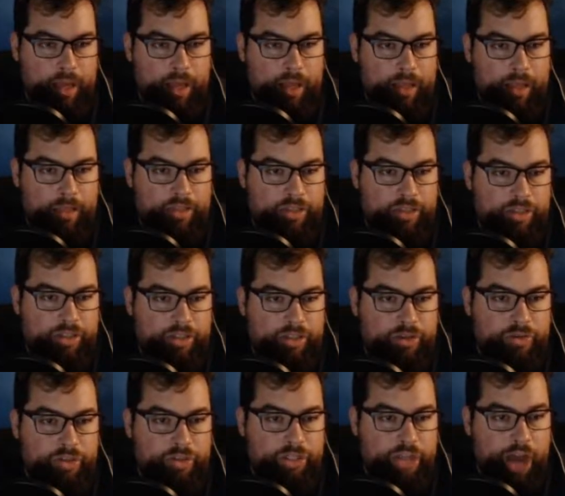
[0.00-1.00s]
Let's just
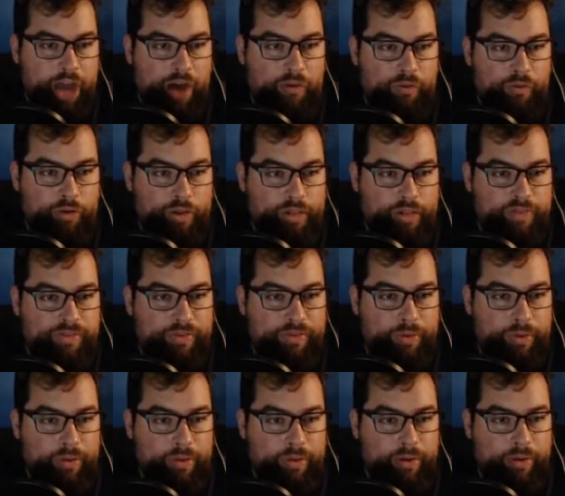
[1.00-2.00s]
use Xiao for this
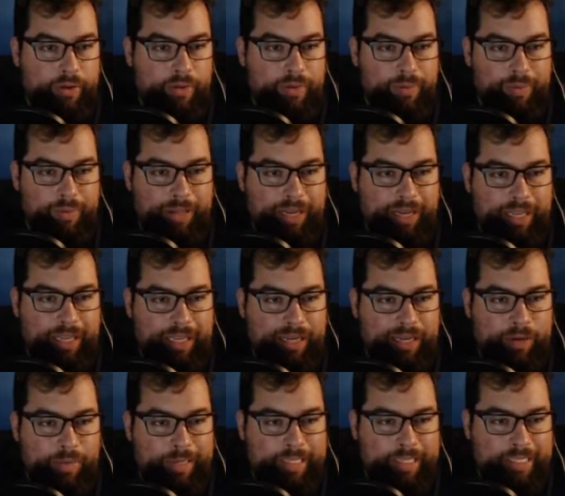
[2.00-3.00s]
floor, though. We'll play it a
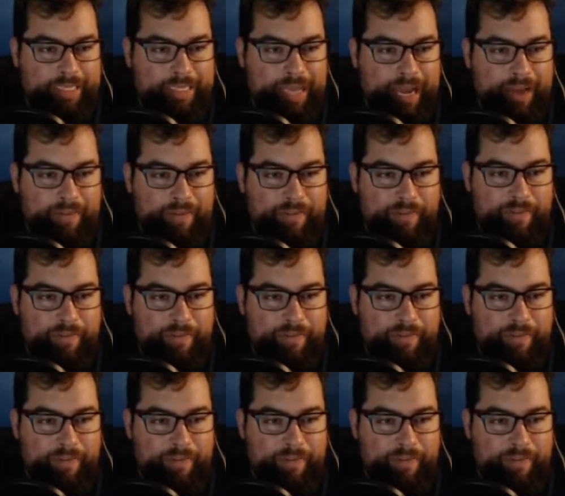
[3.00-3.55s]
little bit safe.